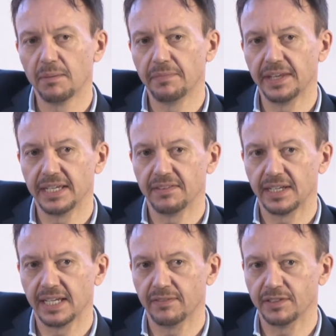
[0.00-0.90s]

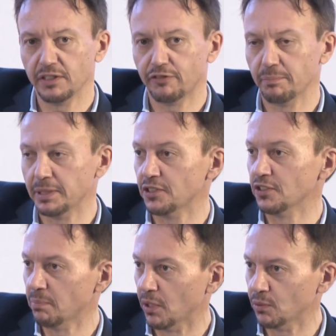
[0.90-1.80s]
They have a different
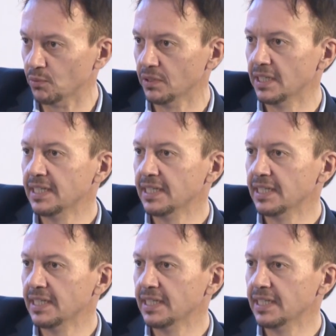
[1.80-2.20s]
business model.